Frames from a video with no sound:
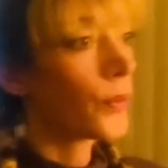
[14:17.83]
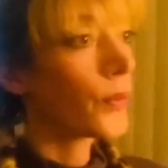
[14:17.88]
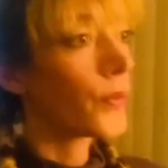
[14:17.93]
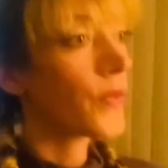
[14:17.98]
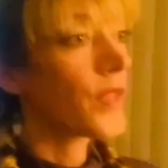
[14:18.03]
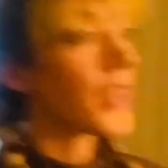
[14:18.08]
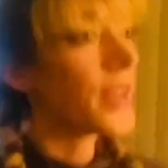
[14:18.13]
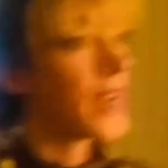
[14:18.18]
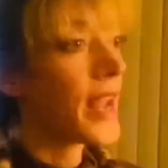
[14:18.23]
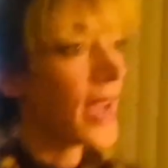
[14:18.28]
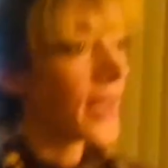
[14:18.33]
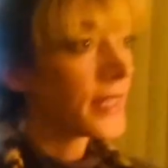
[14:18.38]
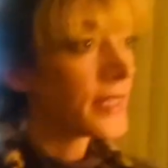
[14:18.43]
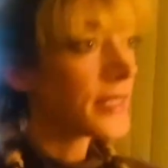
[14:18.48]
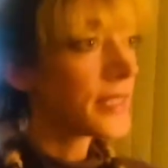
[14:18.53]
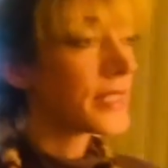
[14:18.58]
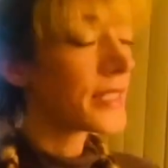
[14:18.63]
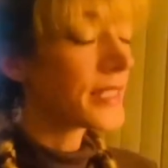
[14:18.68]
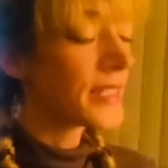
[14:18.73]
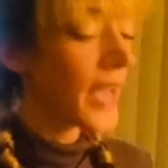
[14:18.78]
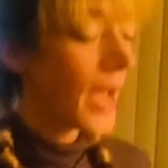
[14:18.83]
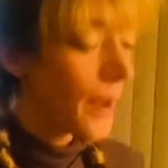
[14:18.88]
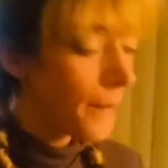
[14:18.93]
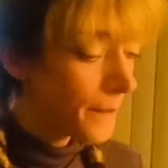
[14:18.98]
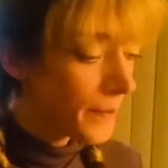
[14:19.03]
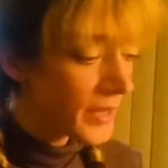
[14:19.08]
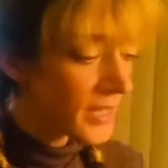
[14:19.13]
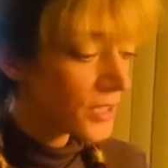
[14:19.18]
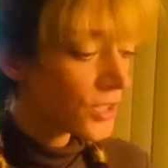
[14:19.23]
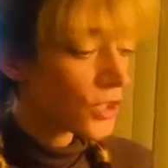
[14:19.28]
the next
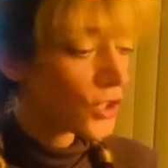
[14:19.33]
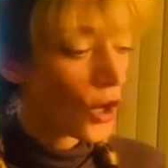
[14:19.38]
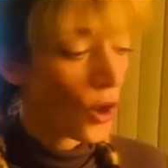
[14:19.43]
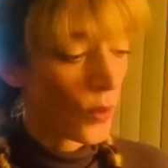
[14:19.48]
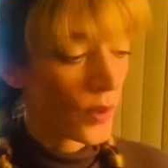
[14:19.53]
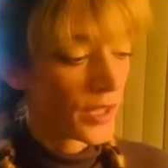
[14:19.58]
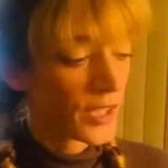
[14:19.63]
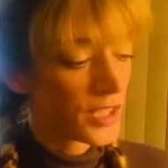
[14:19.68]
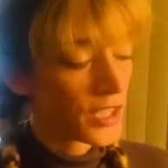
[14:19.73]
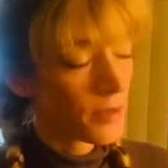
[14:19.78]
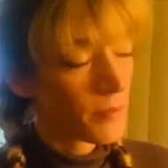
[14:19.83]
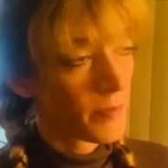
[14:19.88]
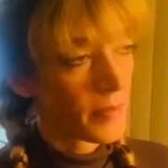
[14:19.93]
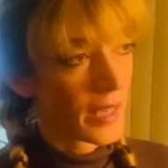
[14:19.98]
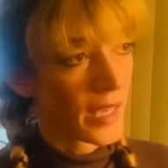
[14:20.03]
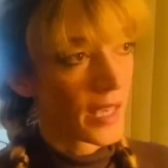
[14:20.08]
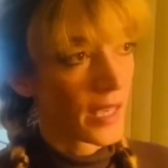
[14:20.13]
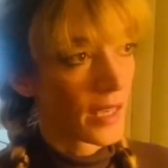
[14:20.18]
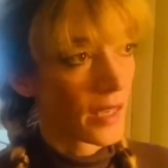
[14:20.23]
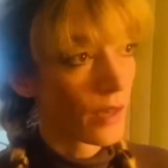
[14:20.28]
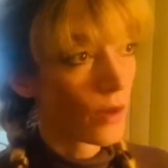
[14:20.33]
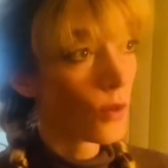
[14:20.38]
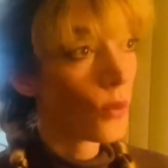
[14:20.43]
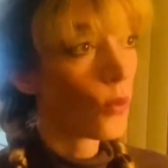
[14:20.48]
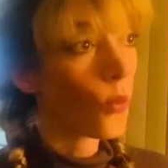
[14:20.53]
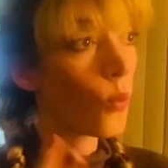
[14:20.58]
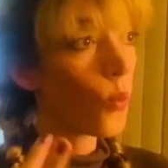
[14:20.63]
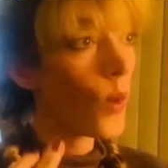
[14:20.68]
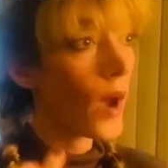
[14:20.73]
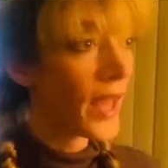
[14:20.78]
step is going to be
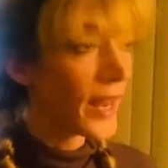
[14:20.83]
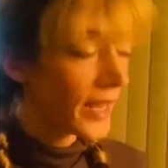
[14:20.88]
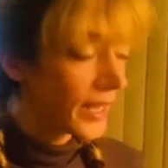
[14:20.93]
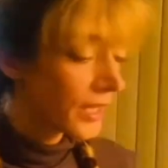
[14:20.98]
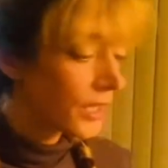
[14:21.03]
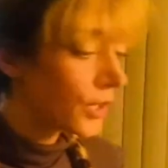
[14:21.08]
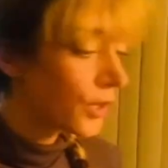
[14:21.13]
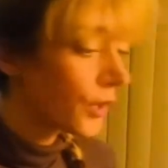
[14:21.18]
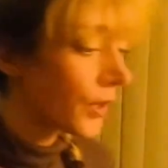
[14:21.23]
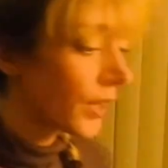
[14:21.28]
wetting your